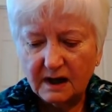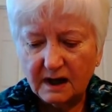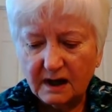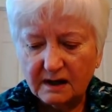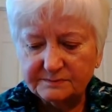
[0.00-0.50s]

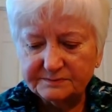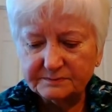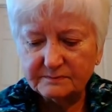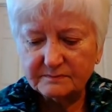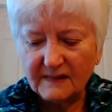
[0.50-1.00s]

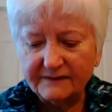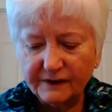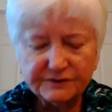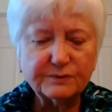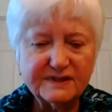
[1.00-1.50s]
a
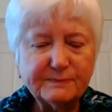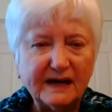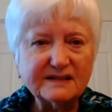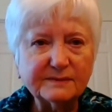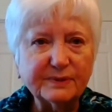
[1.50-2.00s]

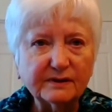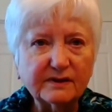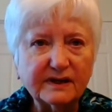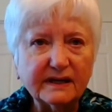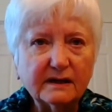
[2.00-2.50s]

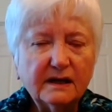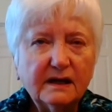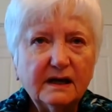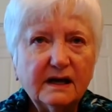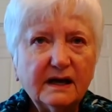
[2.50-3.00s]
responsibility,
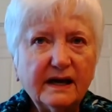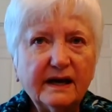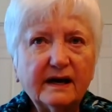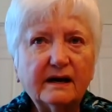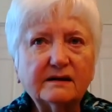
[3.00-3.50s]

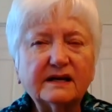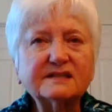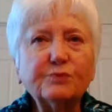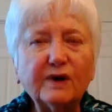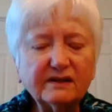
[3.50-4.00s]
and
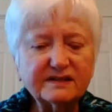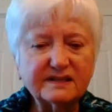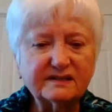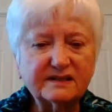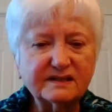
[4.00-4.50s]
as well
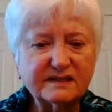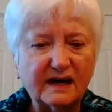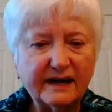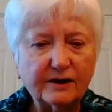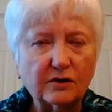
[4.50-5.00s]
as a
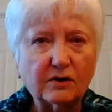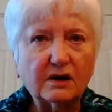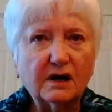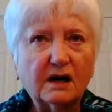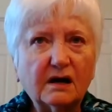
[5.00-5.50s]

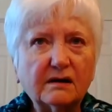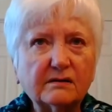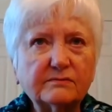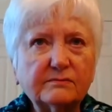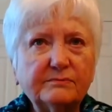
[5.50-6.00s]
desire.
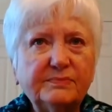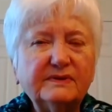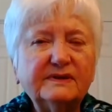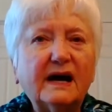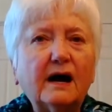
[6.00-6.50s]

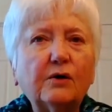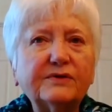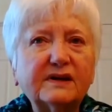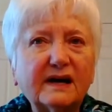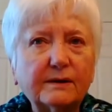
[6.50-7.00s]
Now
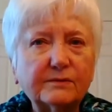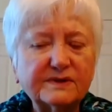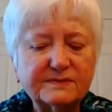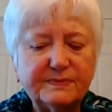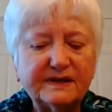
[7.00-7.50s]
that I
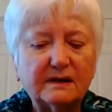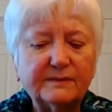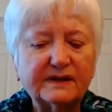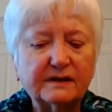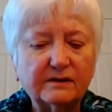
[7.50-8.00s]
was
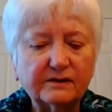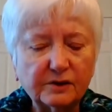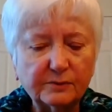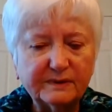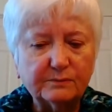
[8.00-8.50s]
becoming a
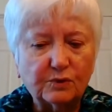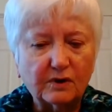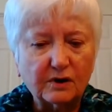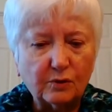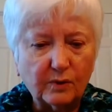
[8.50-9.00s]
little bit
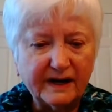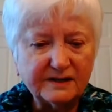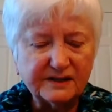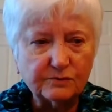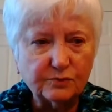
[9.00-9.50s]
more
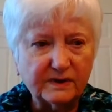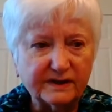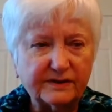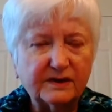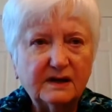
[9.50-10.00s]
acquainted with